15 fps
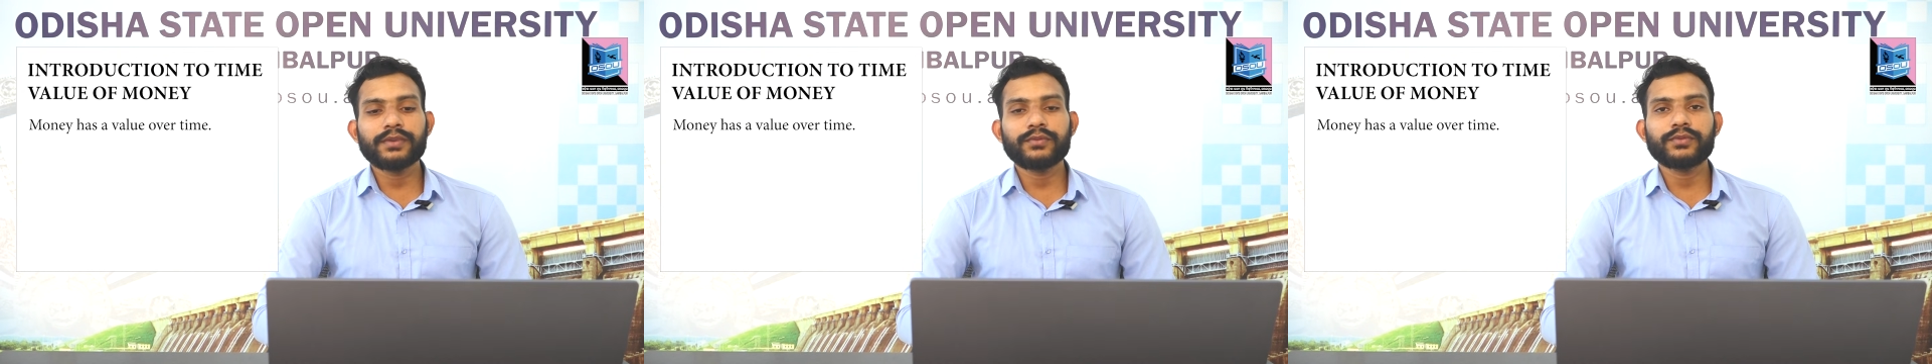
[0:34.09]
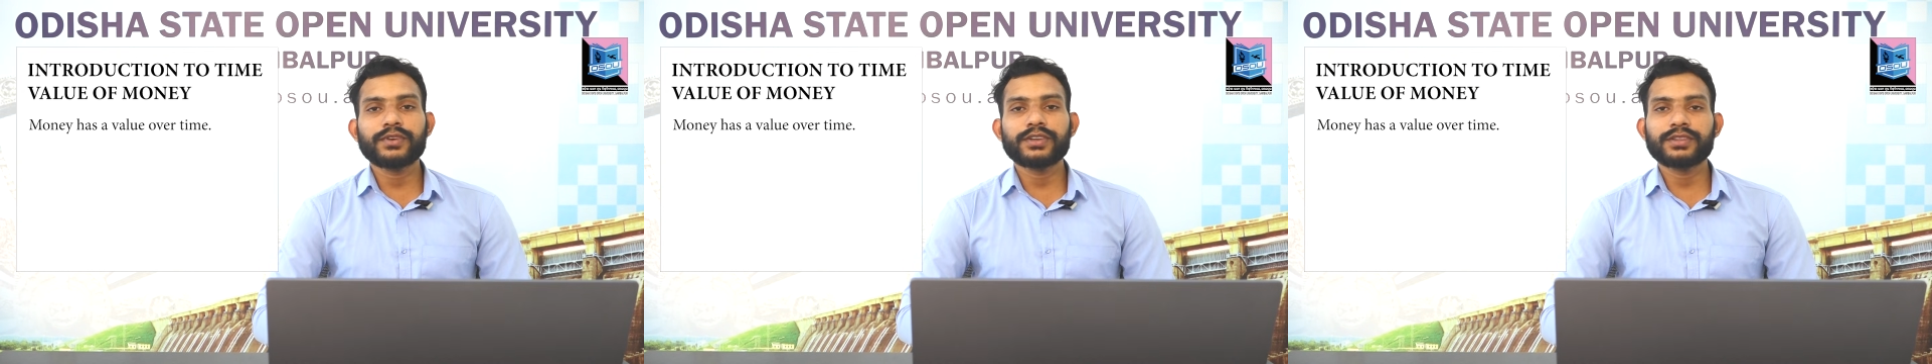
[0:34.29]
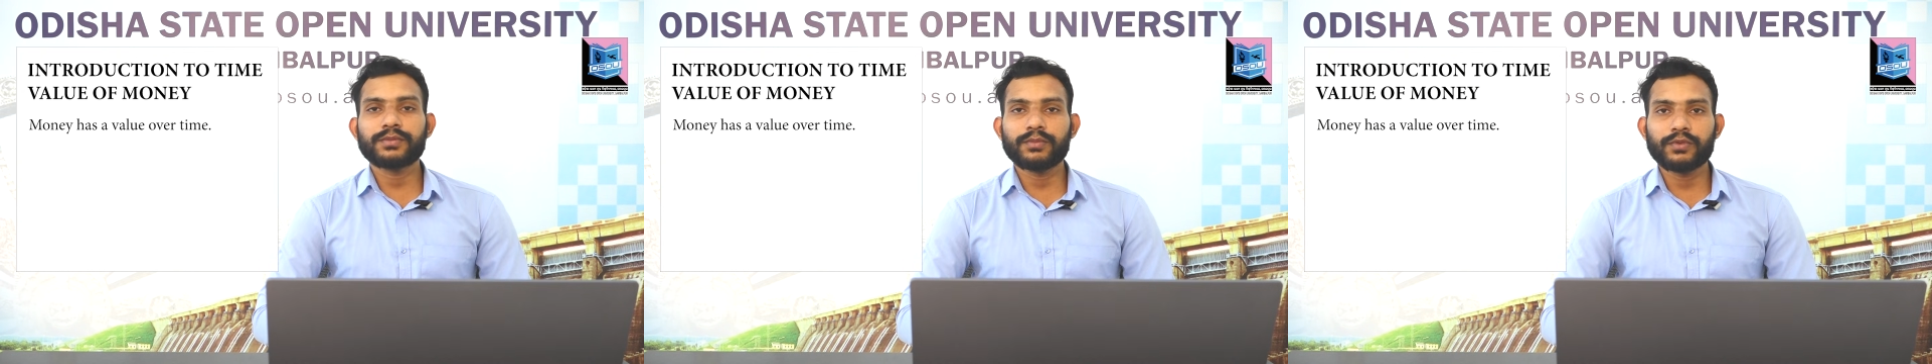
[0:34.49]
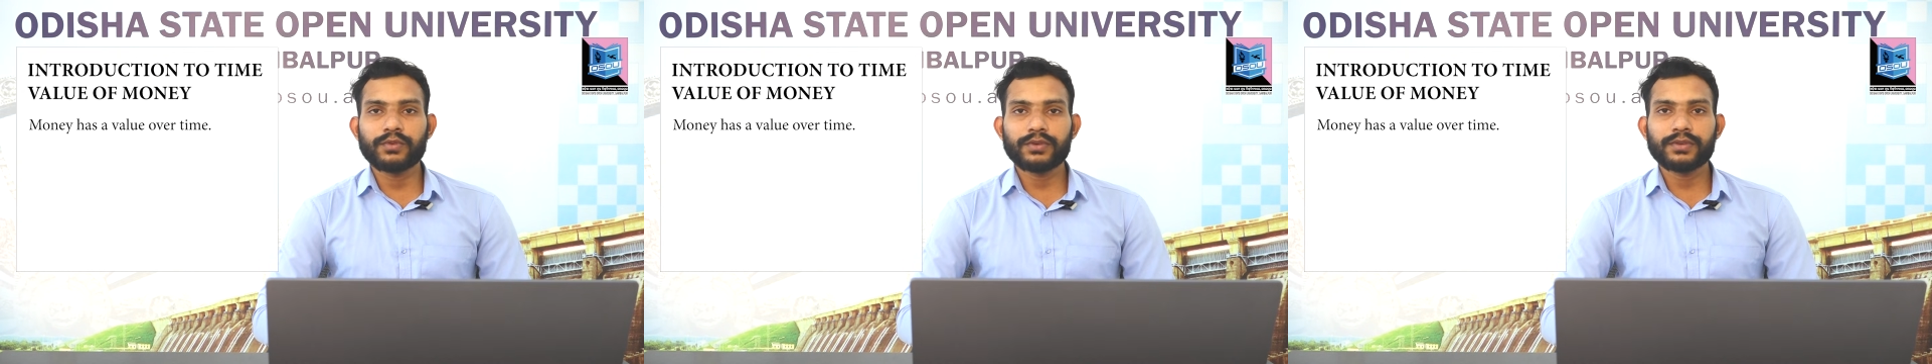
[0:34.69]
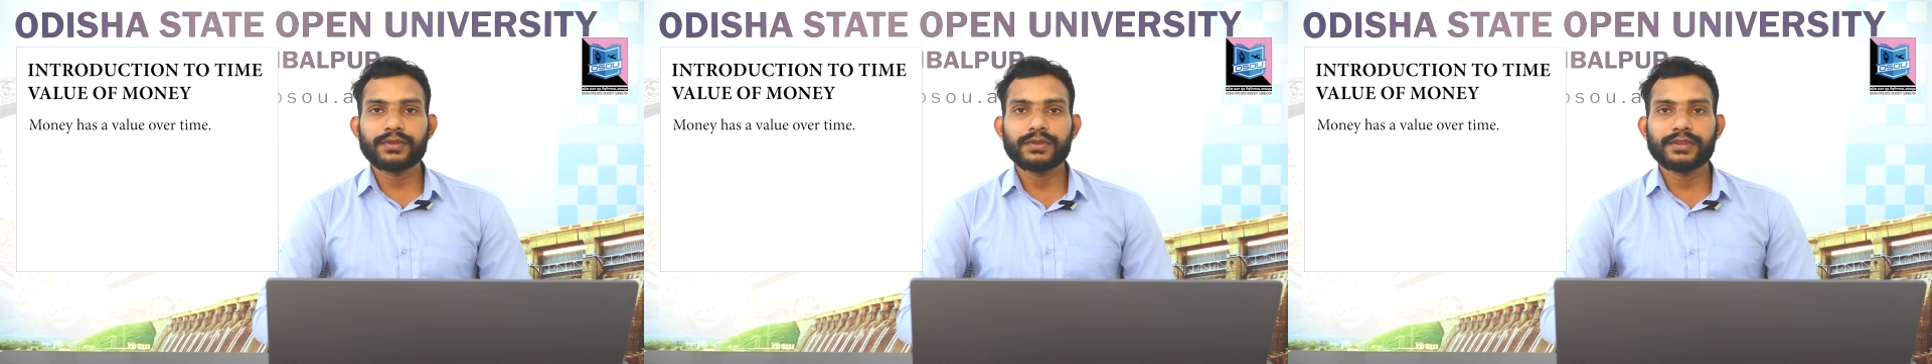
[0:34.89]
worth
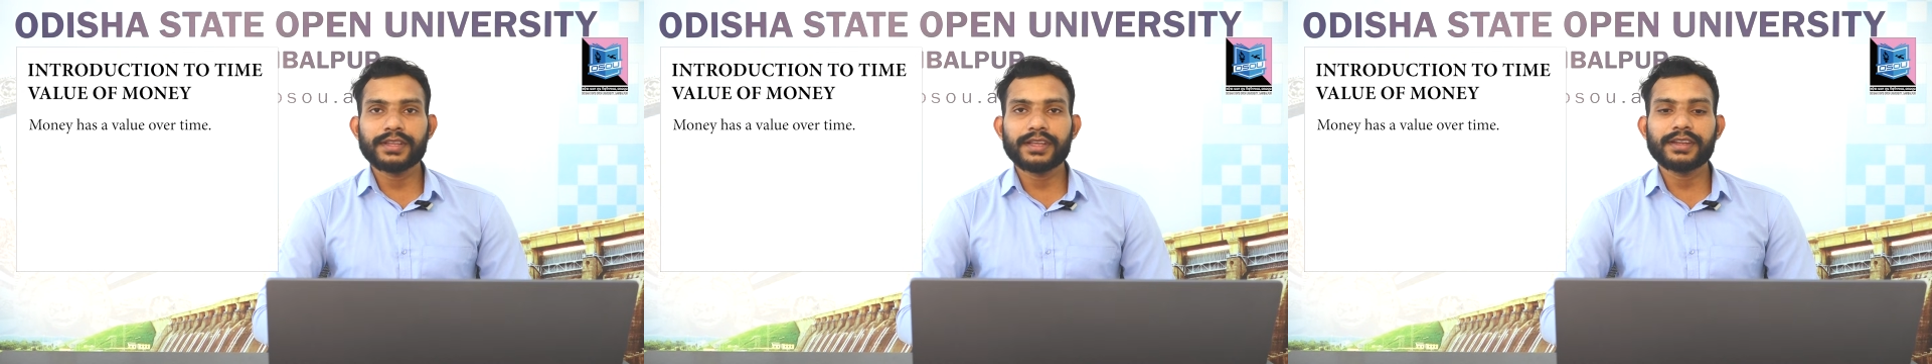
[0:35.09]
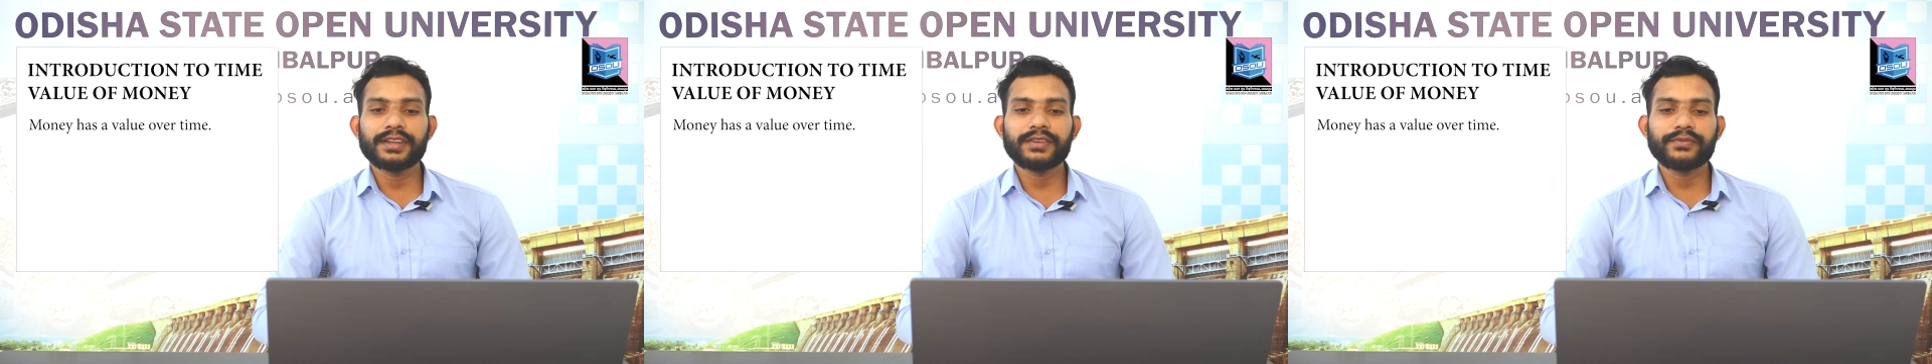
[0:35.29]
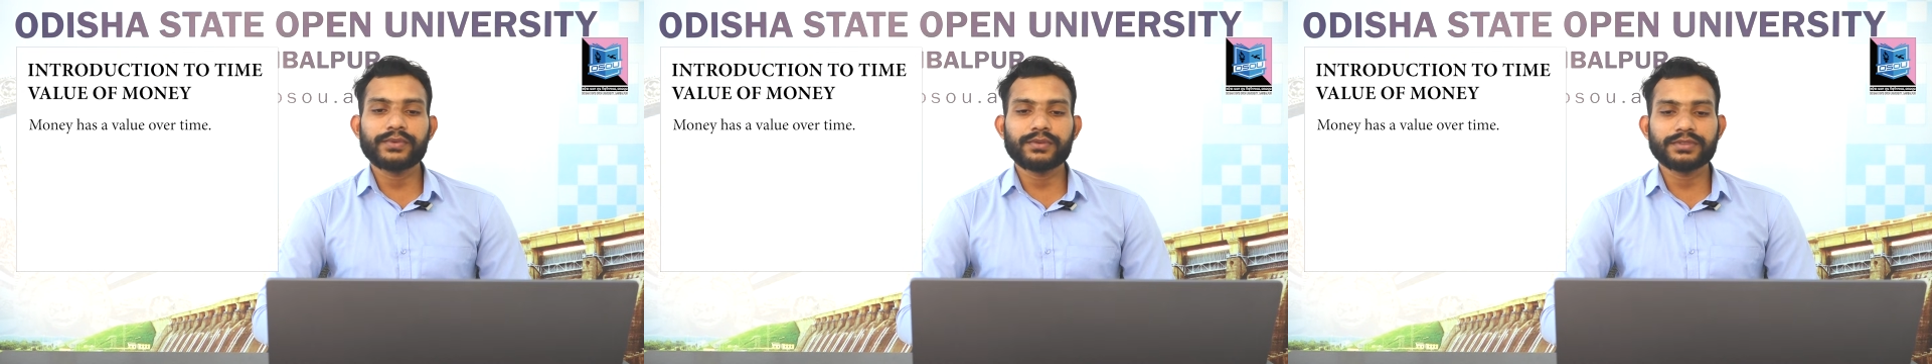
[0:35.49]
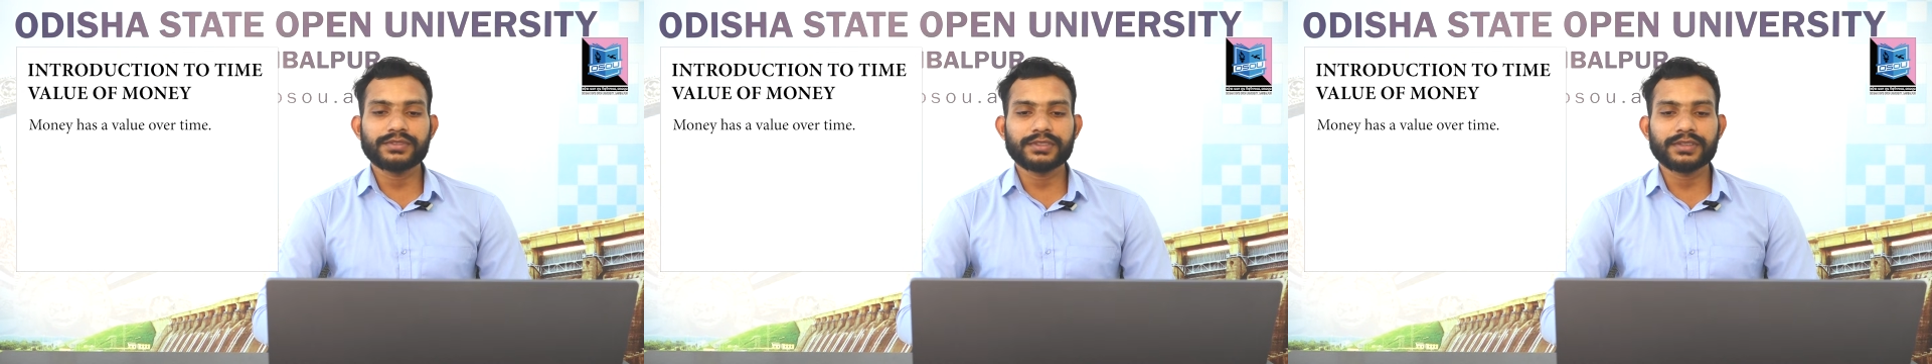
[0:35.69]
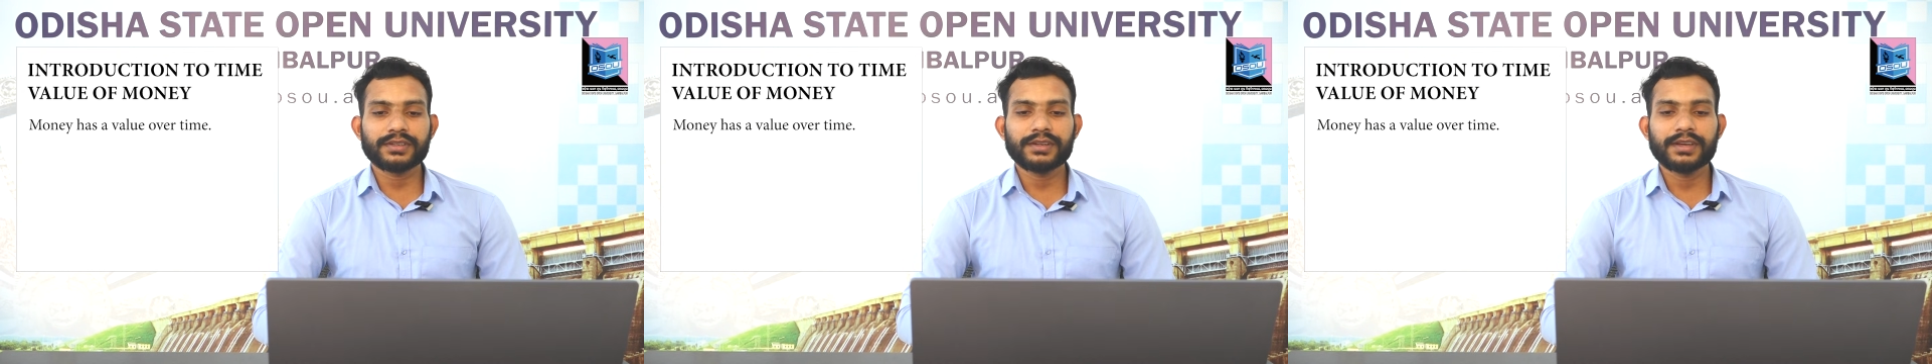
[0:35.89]
more than in
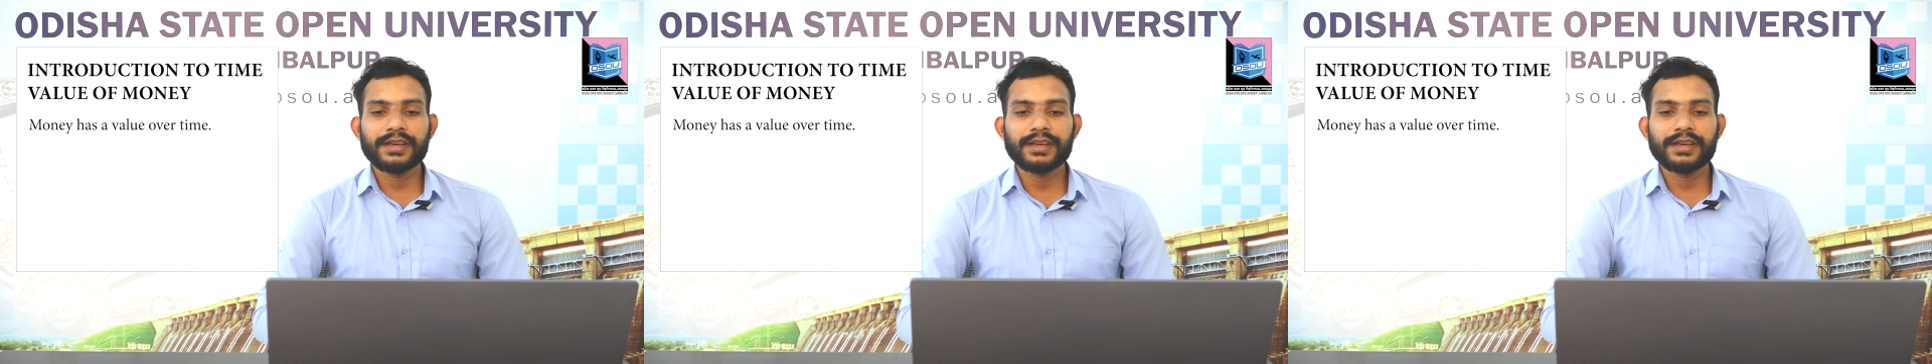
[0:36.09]
future.